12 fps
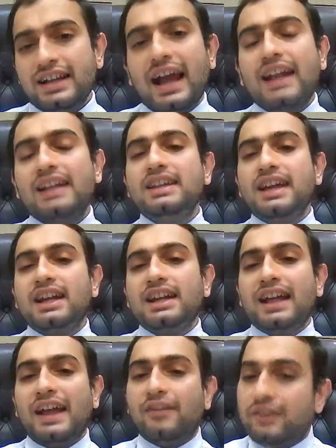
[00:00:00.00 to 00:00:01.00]
At the
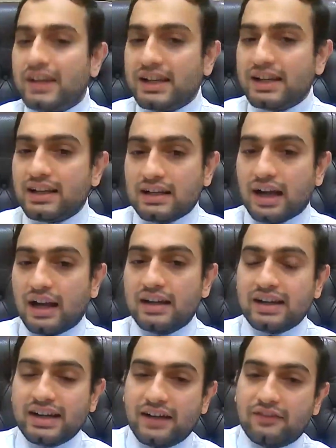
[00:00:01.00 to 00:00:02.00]
end, every
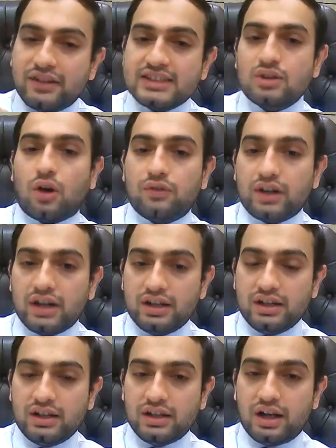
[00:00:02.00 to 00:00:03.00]
country, every
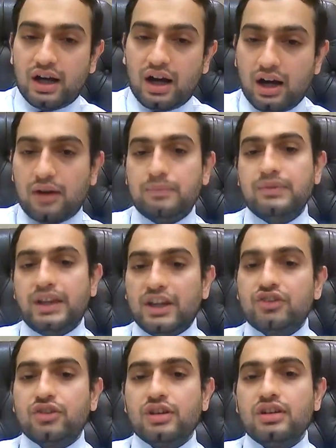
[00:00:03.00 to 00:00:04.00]
sovereign
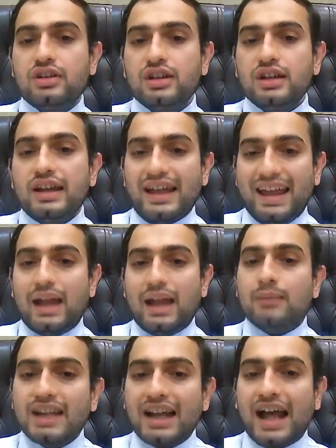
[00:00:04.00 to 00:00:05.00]
nation
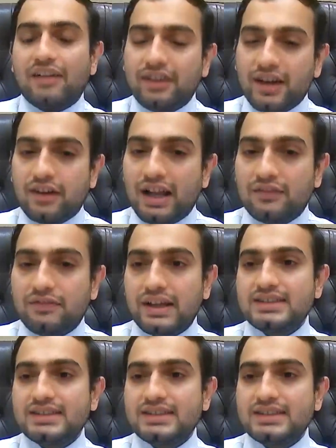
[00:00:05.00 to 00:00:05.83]
aims at having a welfare